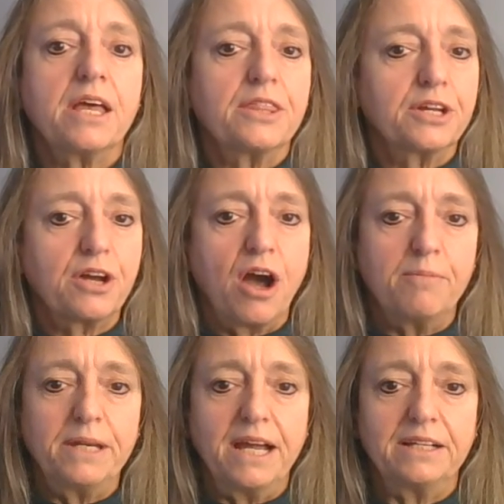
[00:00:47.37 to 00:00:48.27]
The
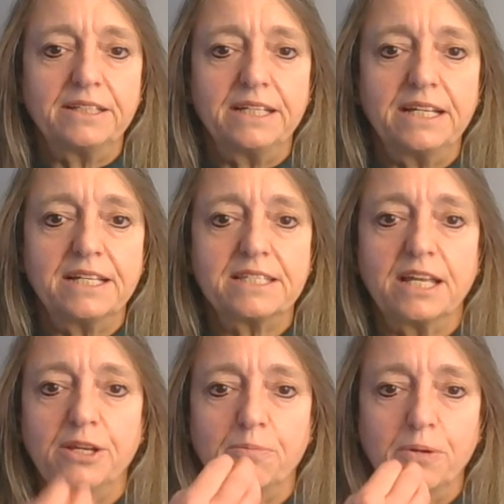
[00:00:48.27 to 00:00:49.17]
commonality is
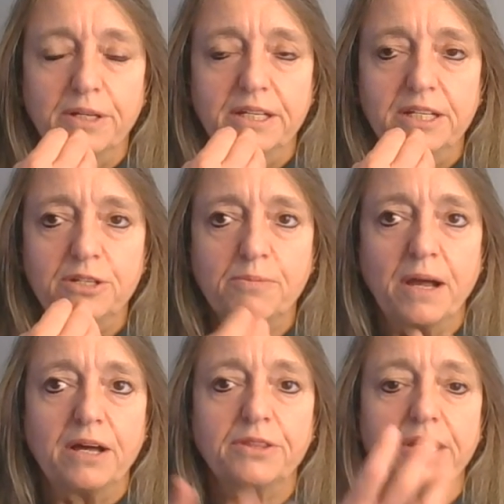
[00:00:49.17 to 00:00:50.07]
that you put it in your
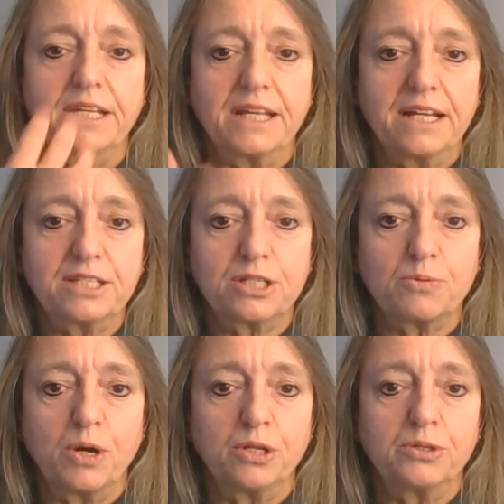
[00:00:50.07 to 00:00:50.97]
mouth, it gets
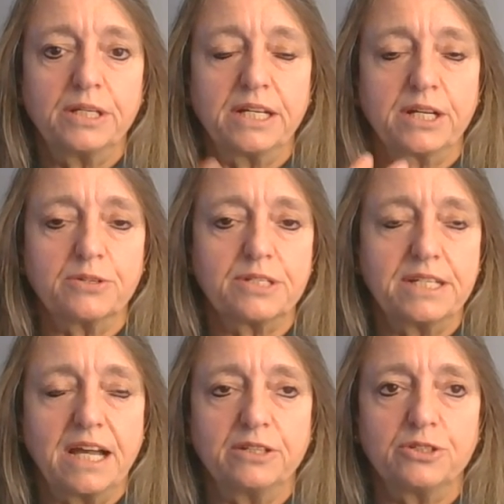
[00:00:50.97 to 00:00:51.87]
swallowed, and it goes
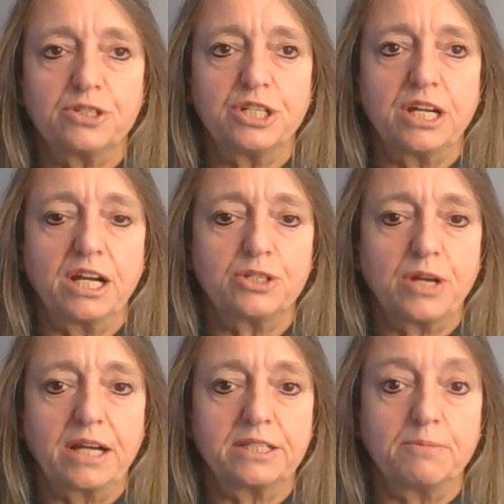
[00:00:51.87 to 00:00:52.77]
down your GI
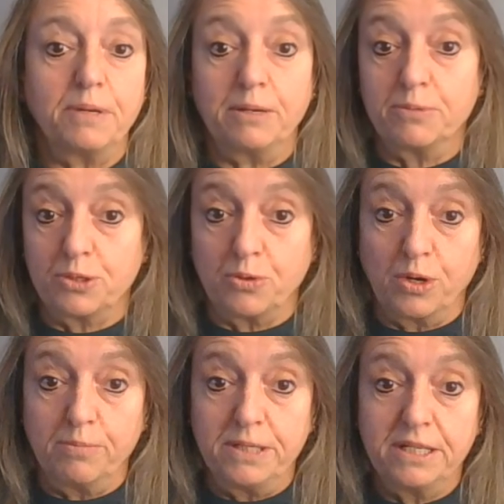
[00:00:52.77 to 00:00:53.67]
tract to be
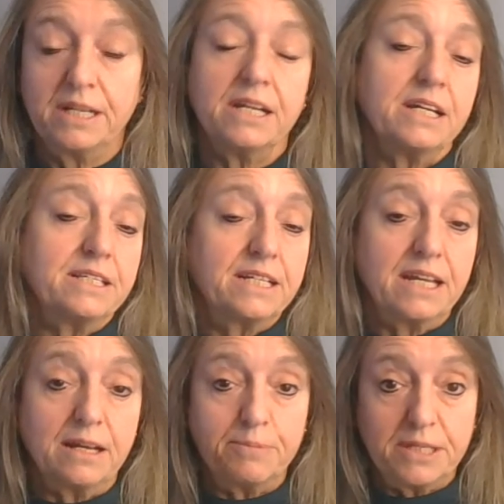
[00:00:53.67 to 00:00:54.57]
absorbed to
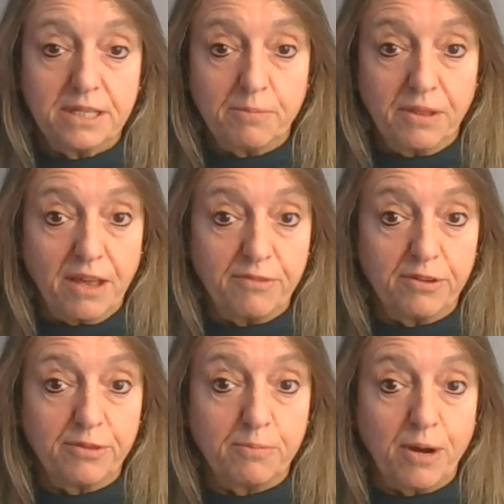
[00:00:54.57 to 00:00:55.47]
get up to the level
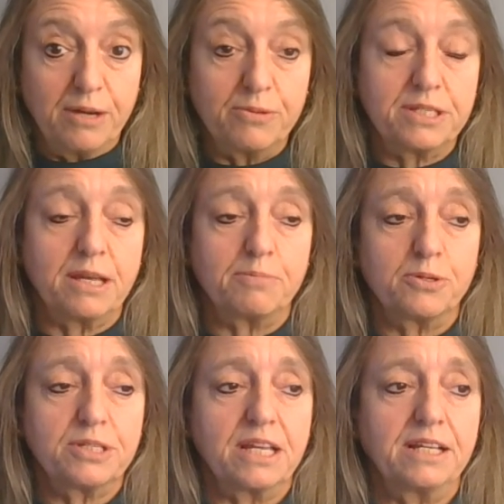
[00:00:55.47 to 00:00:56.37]
of the brain
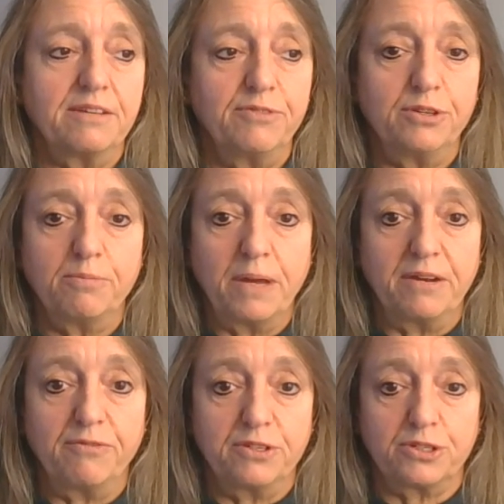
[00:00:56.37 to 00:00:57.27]
receptors and give you the
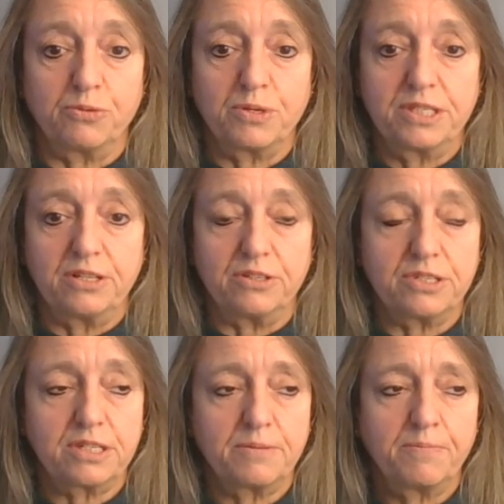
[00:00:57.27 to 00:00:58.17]
beneficial results.